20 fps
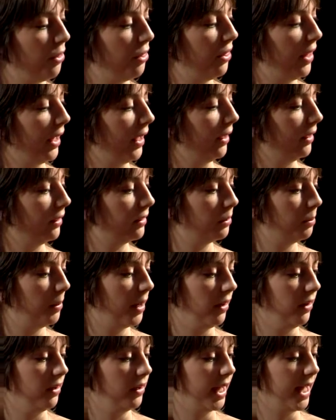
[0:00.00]
a thing to
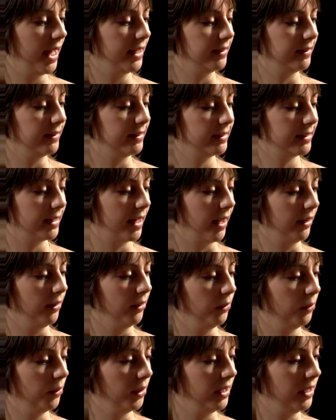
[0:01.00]
bury your head in the
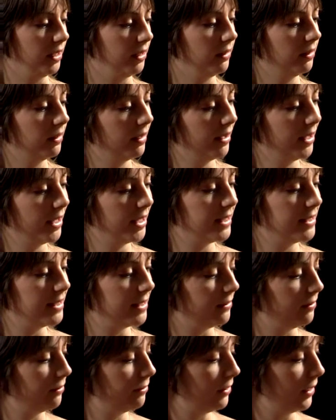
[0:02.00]
sand when you
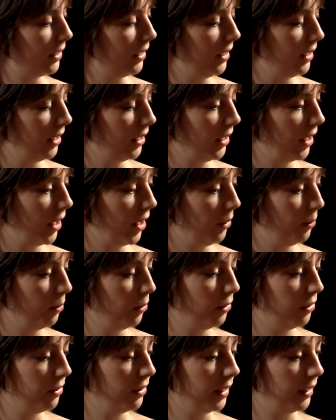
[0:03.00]
didn't feel you could
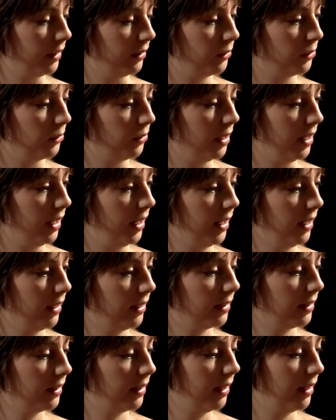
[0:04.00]
cope with things, really.